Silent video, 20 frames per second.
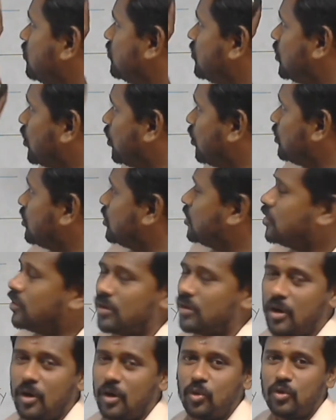don't
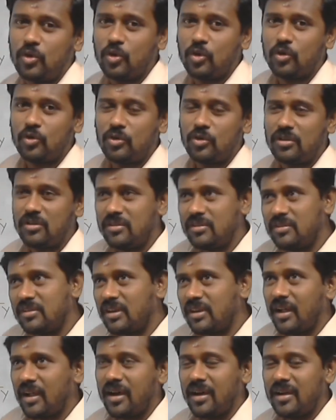know how to
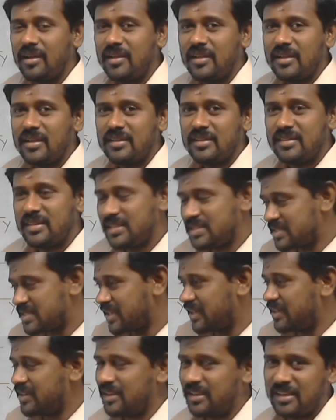draw these
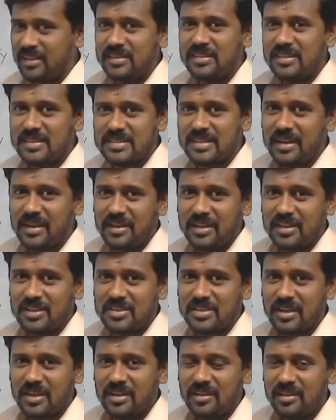in this
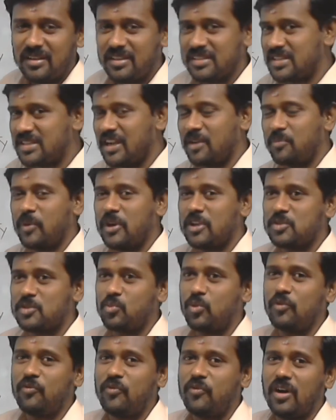condition, it is not
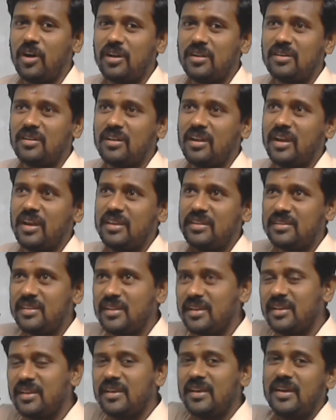possible for drawing
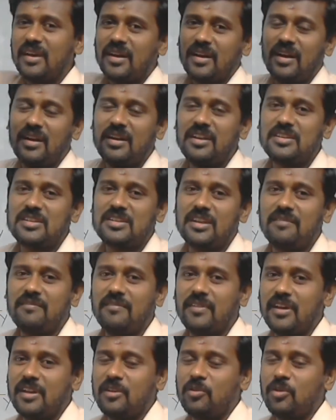the condition
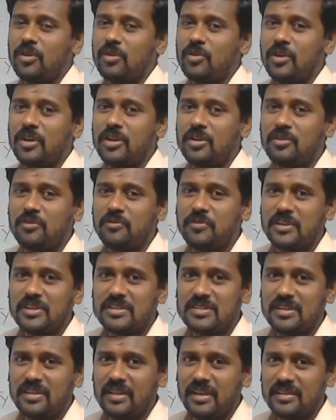where you are going to
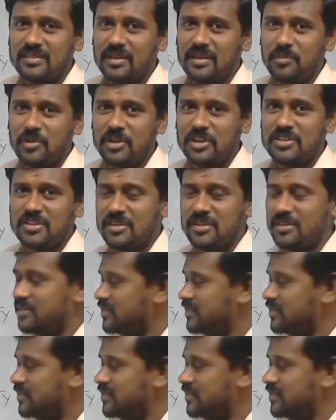face in the examination.